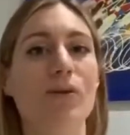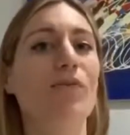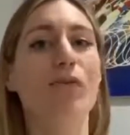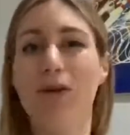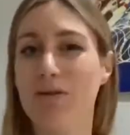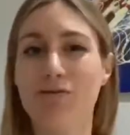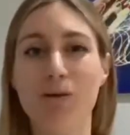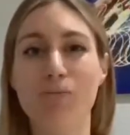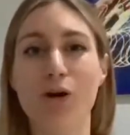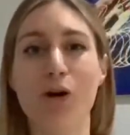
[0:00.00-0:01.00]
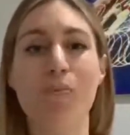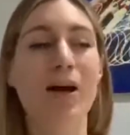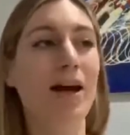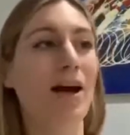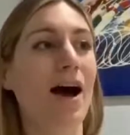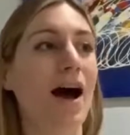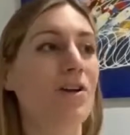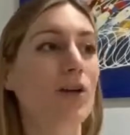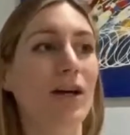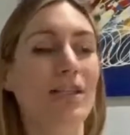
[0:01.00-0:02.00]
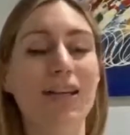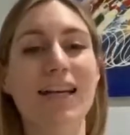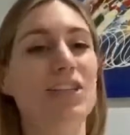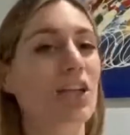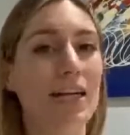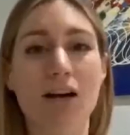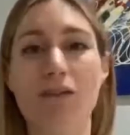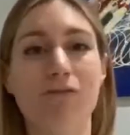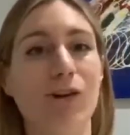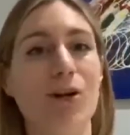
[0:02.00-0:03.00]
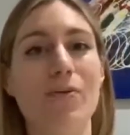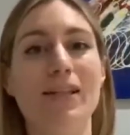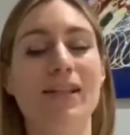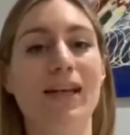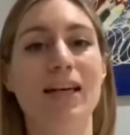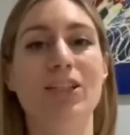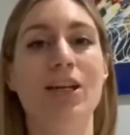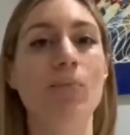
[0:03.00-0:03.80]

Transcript: So if you're in the front room and you go to the kitchen, he can't follow you into the kitchen.